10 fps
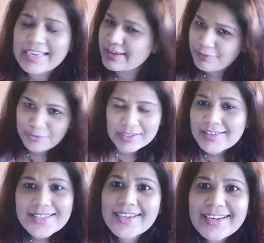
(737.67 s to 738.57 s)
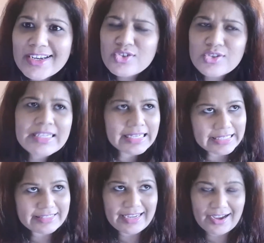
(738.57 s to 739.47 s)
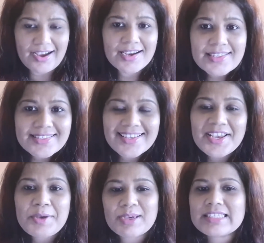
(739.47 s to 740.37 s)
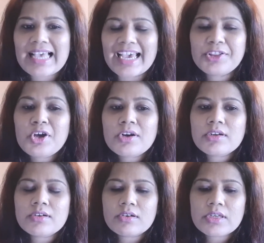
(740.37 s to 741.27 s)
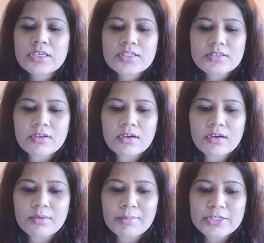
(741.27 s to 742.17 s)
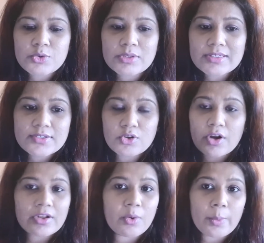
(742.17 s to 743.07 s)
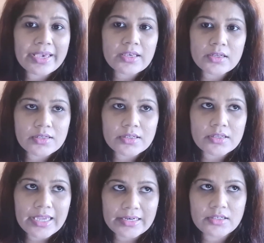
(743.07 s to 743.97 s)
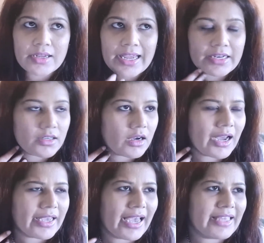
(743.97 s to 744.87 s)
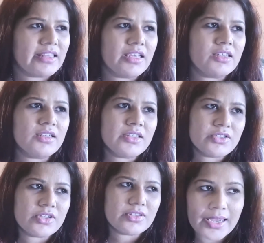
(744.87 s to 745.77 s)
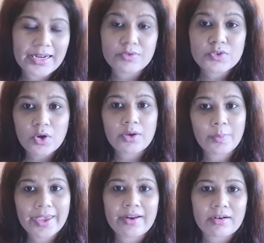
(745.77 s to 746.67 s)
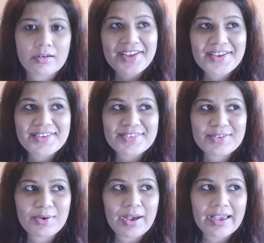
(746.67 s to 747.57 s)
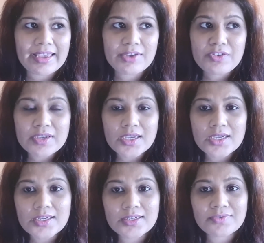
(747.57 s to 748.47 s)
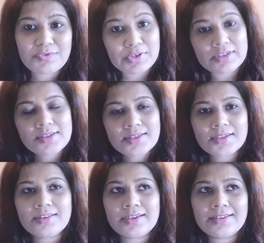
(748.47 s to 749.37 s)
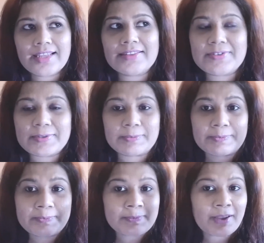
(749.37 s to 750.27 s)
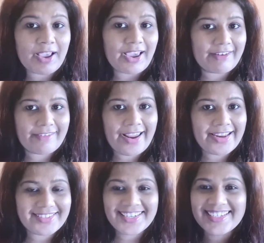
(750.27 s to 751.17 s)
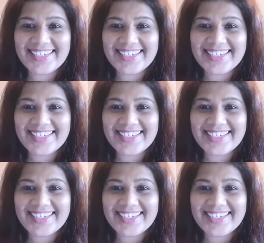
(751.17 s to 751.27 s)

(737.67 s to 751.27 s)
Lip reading: feels the connection, he does. Because I thought, you know, my twin has not awakened yet. And I think, and I was not aware. So if he feels it, then that's great.